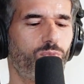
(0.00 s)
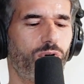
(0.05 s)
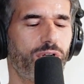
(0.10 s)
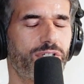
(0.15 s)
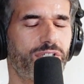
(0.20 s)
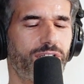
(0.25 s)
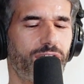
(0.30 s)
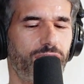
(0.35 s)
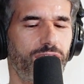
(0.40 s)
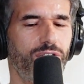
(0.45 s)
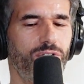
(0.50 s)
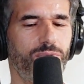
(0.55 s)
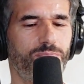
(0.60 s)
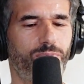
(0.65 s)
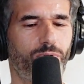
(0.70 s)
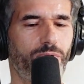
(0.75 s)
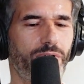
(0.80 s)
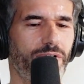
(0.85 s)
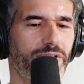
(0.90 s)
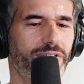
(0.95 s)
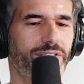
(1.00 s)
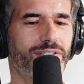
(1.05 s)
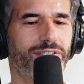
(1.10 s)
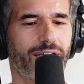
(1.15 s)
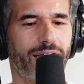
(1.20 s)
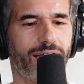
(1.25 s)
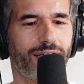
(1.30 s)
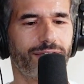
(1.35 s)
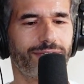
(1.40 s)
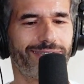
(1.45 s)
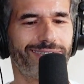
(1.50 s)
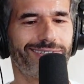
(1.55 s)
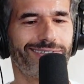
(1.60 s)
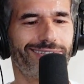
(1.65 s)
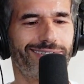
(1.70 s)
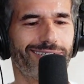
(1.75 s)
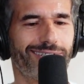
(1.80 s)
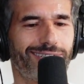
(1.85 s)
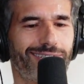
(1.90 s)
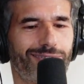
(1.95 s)
what can you boil it down to
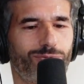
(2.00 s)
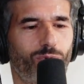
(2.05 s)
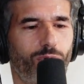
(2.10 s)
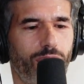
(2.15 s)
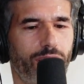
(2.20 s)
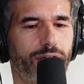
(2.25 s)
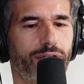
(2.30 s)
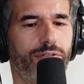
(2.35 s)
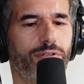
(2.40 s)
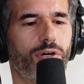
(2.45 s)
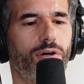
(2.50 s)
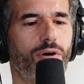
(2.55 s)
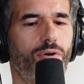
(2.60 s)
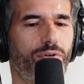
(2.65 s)
just one